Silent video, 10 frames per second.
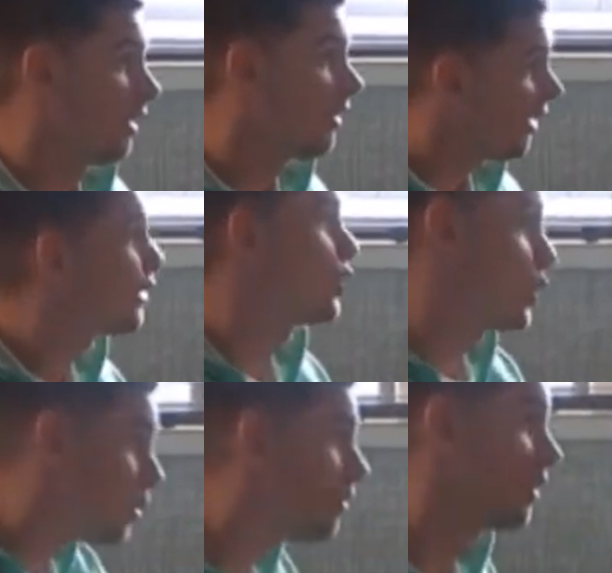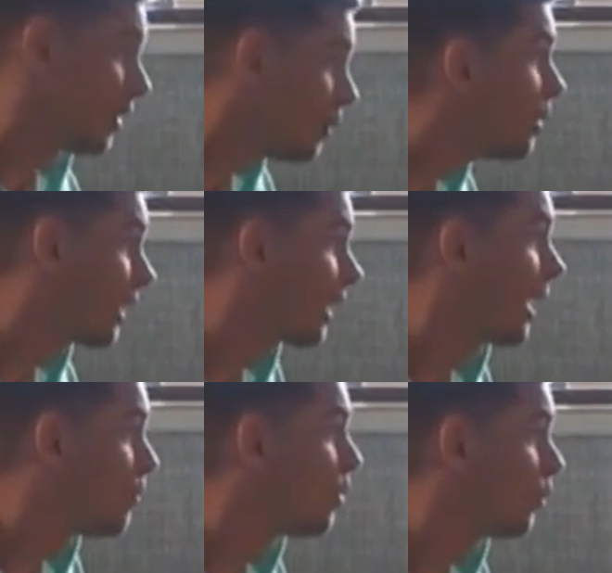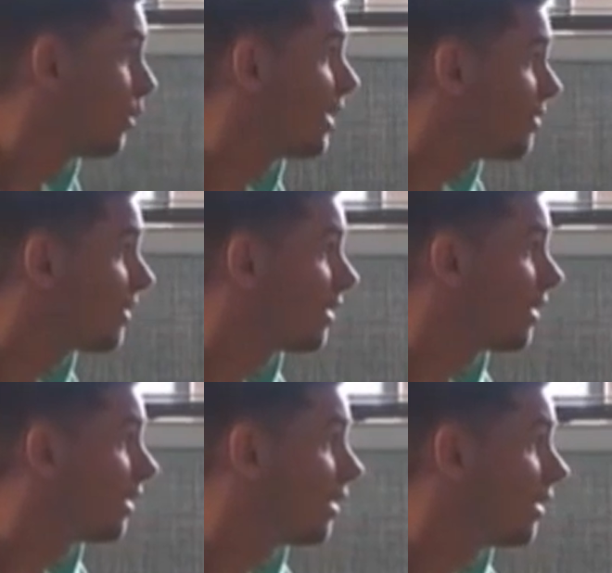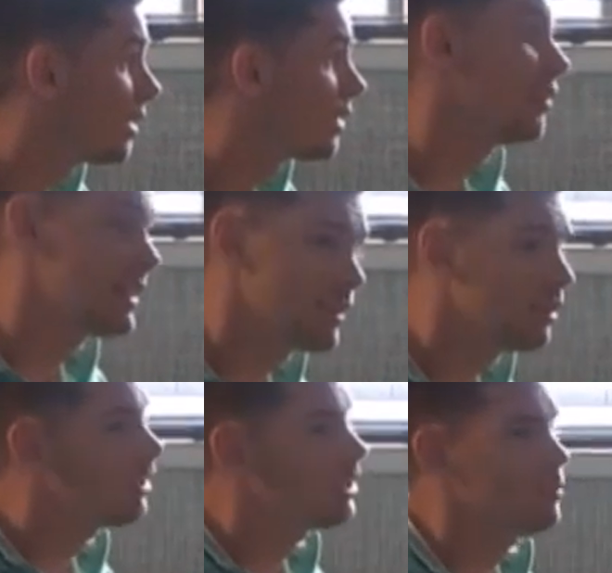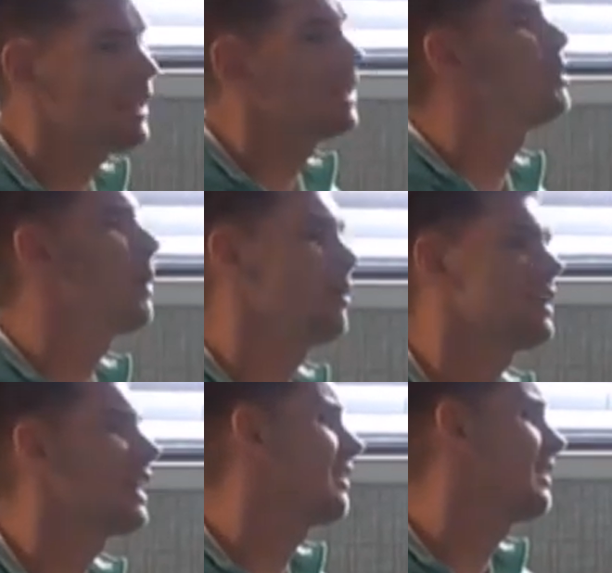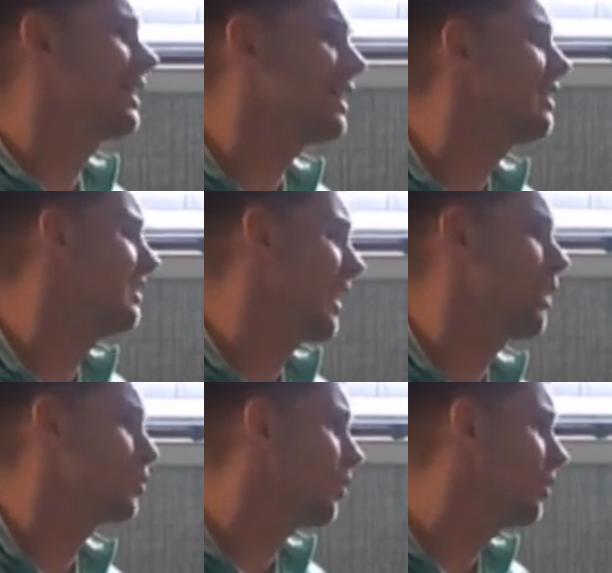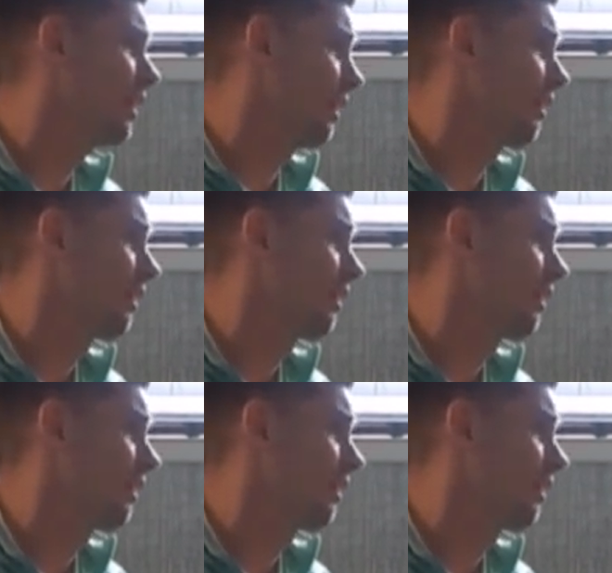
that the two of you came up with to fleece the Lord of the Manor, it was bound to get sticky at times, wasn't it?